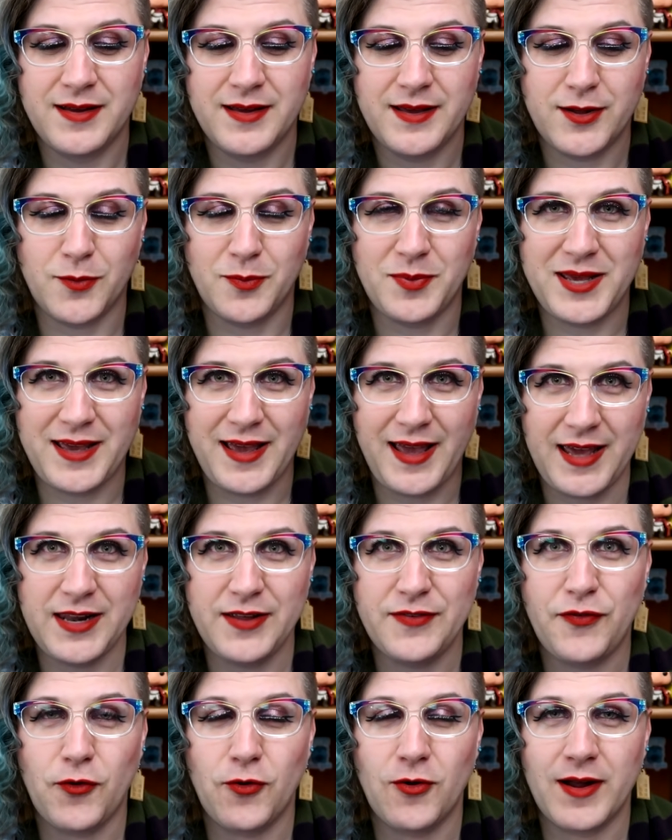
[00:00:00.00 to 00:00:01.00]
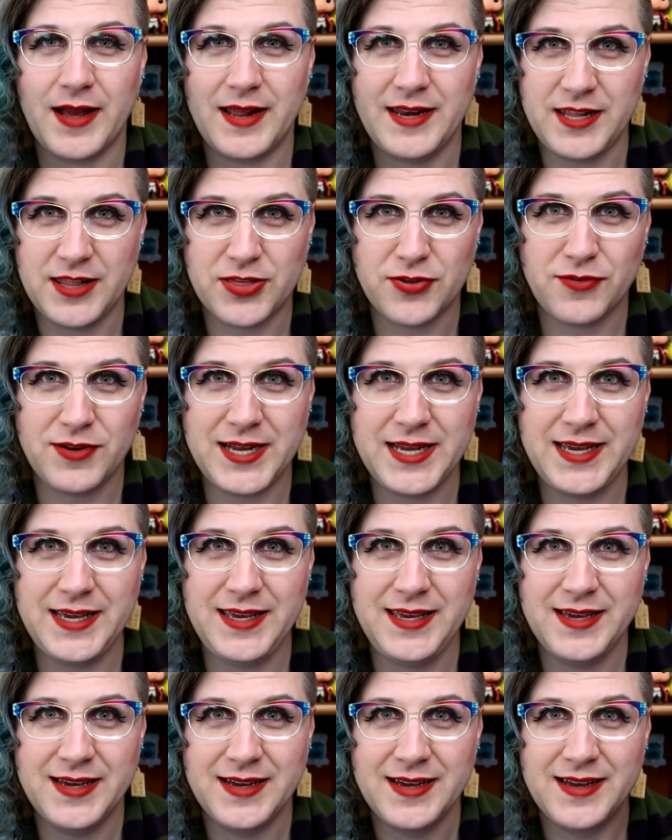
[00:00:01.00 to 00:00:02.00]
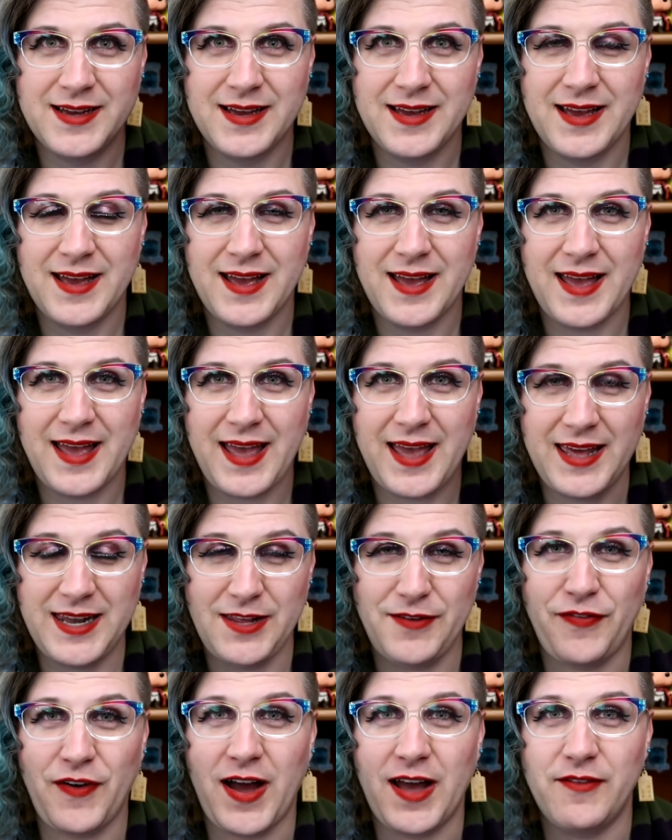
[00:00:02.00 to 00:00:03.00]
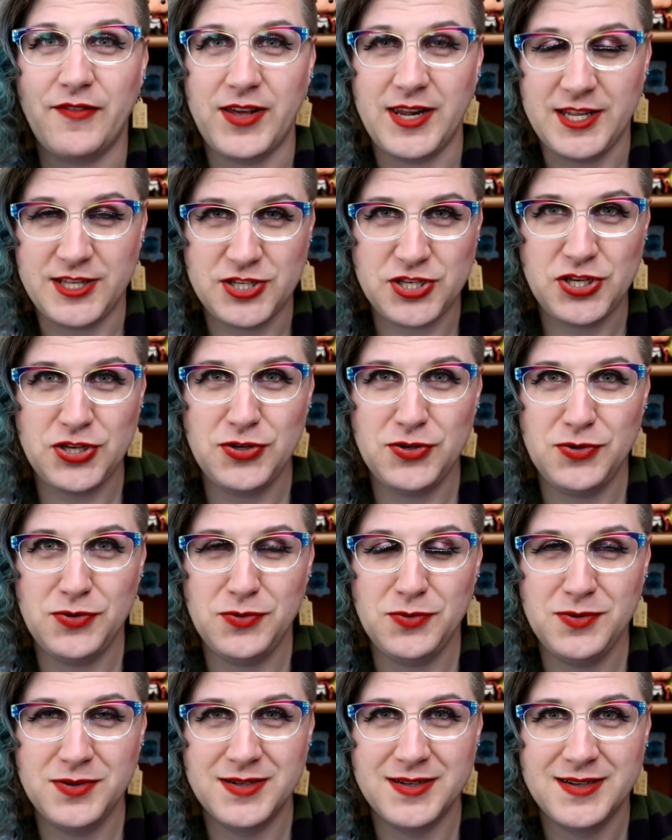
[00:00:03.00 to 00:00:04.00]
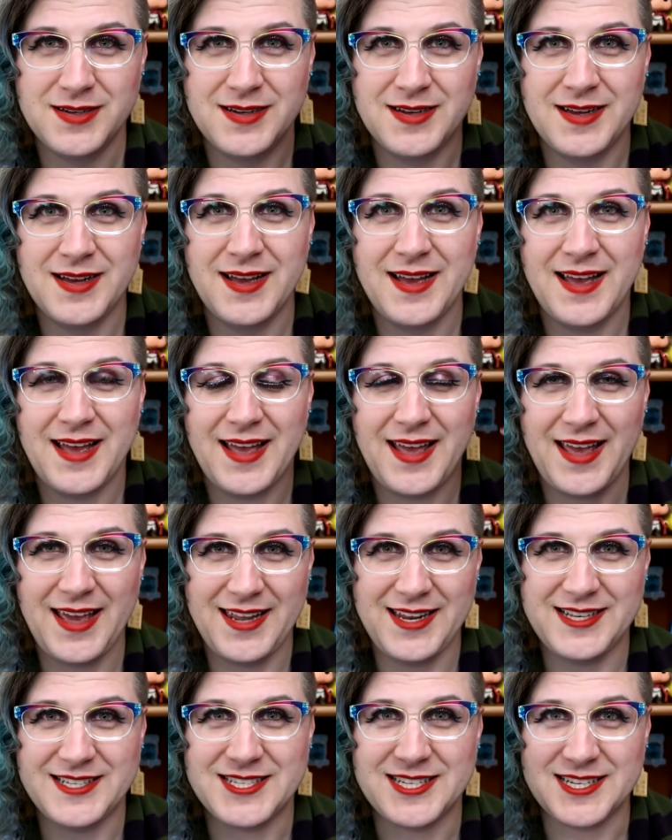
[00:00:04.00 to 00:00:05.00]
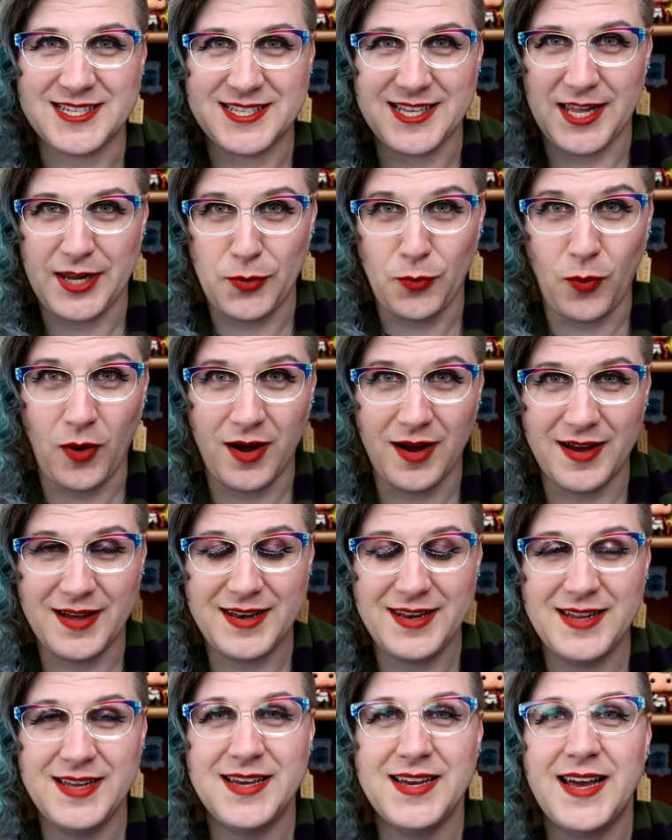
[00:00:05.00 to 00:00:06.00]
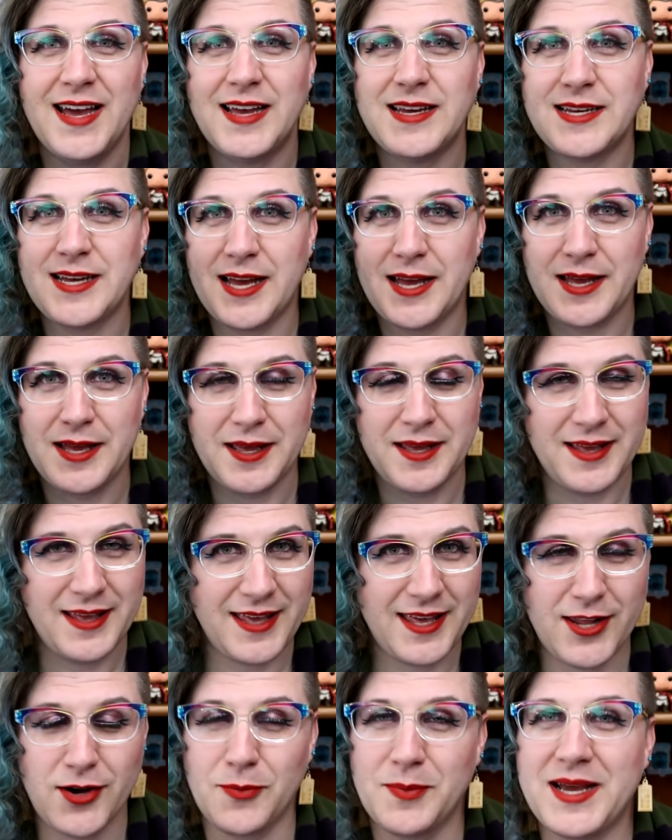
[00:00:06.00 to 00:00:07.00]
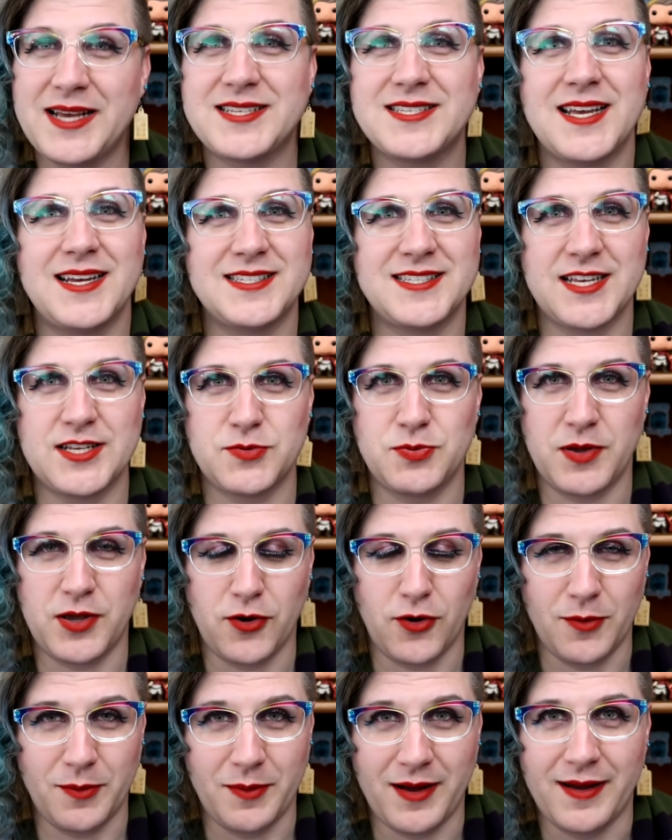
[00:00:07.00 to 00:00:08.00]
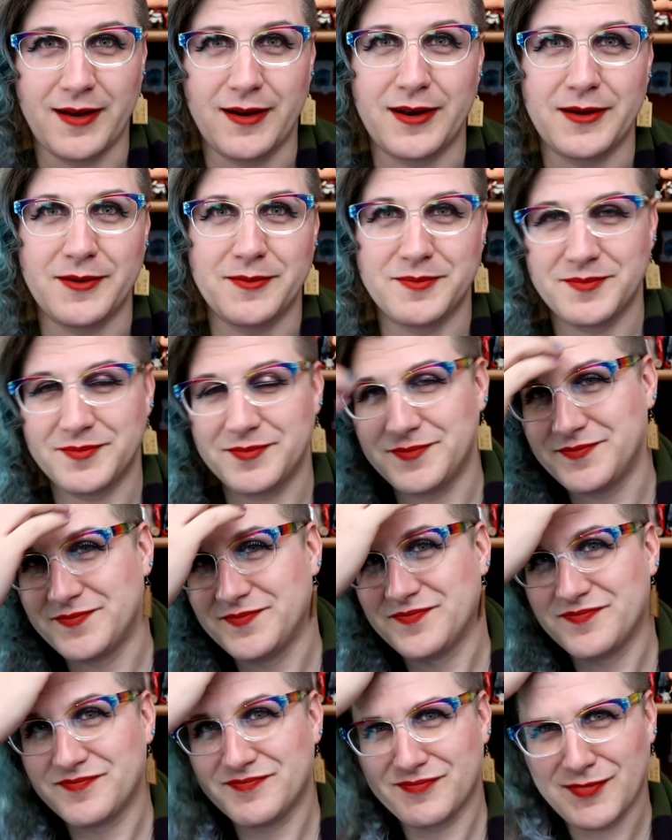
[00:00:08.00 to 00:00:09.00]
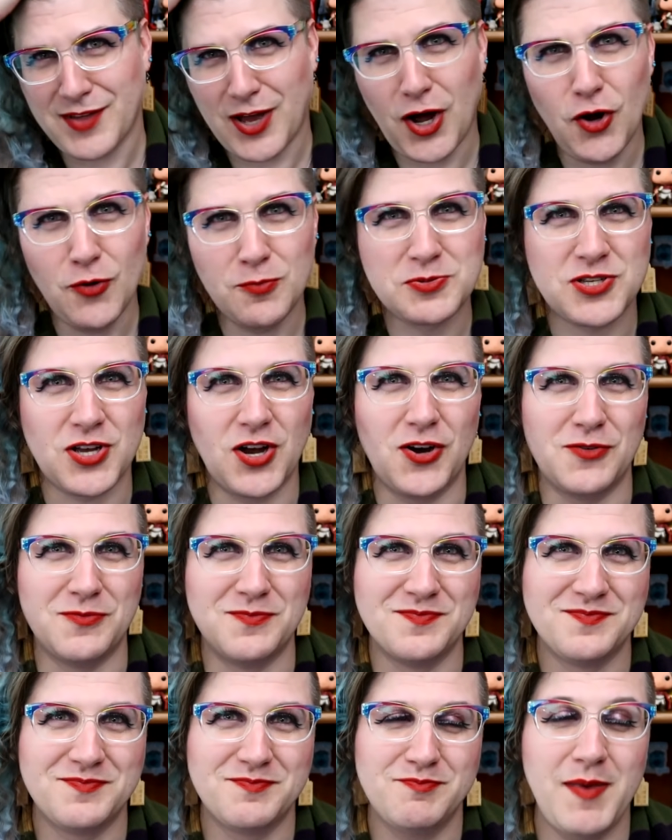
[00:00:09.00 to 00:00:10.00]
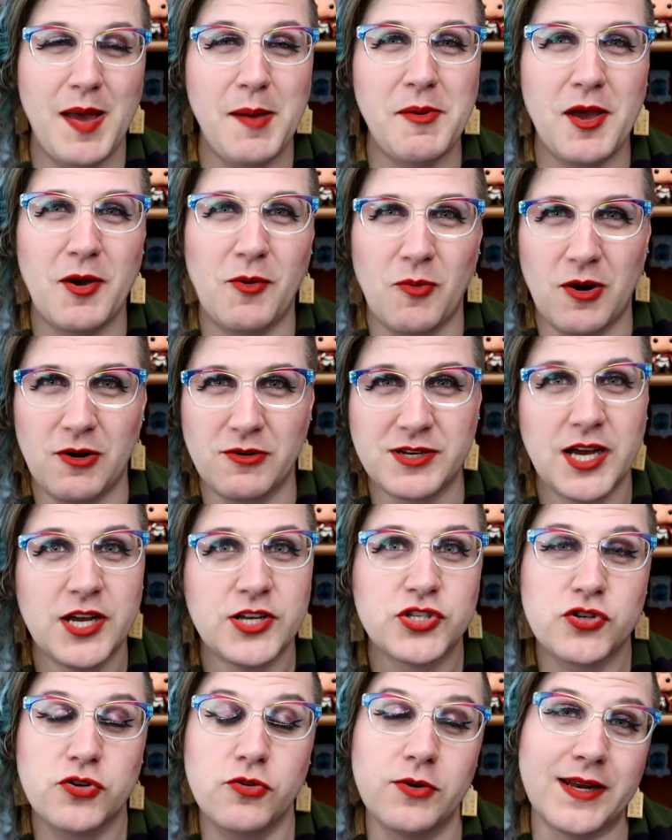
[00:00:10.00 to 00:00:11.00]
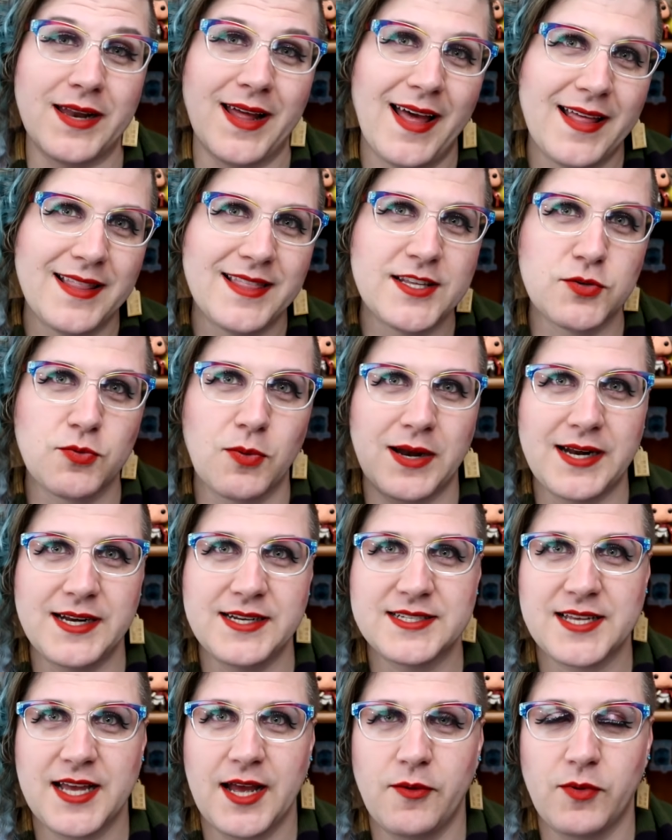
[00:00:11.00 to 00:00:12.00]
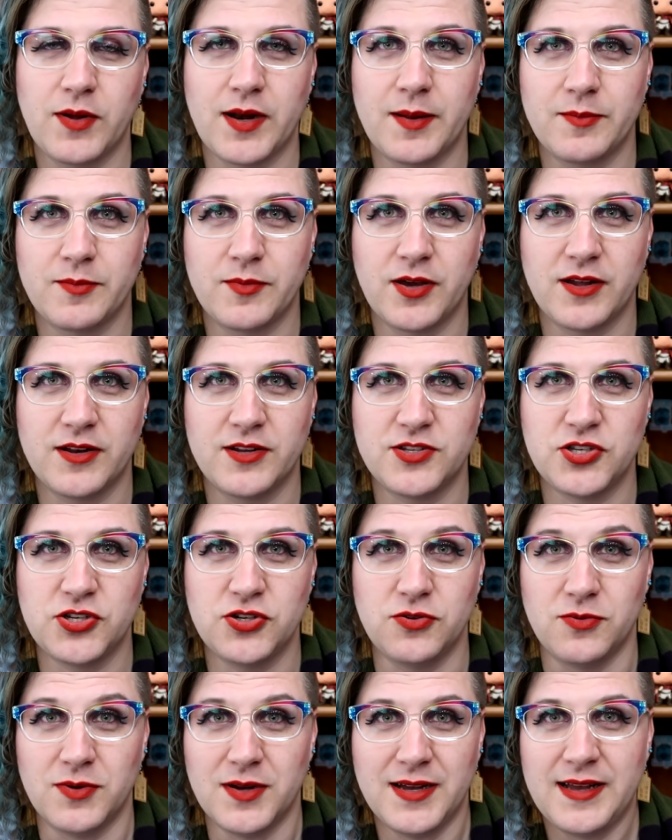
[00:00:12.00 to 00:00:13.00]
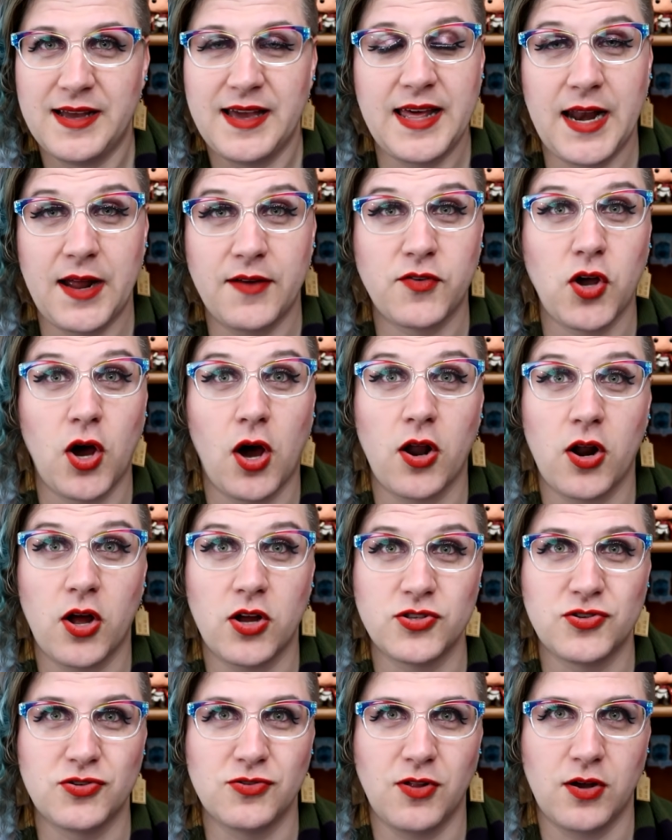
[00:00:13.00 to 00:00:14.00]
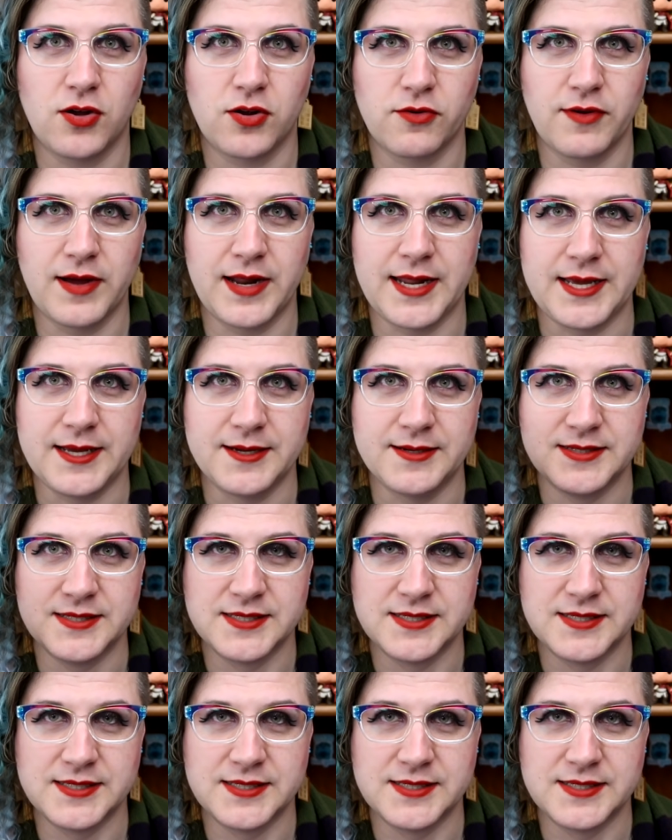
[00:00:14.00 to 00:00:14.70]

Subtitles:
it'll be 84, 83, 85, 82, 86, 81. It'll make sense as we go about it. I hope so. Maybe it won't. Screw it. This is what I decide what I'm going to do. And I've gone on too long already.